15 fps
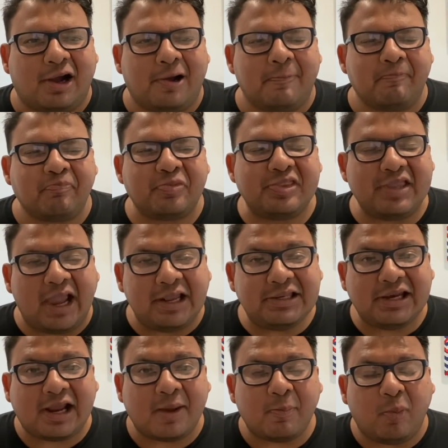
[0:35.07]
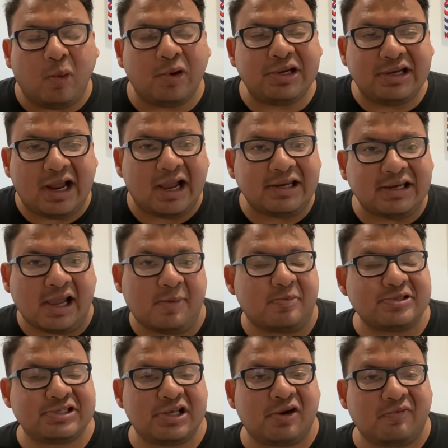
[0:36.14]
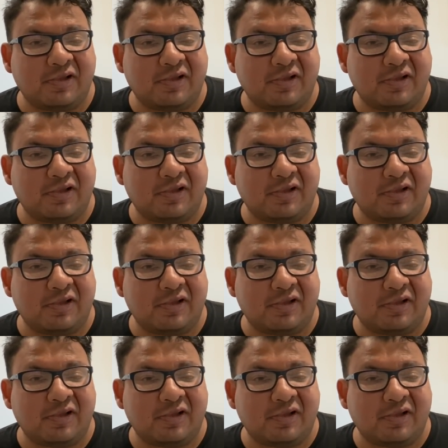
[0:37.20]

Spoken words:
99.99%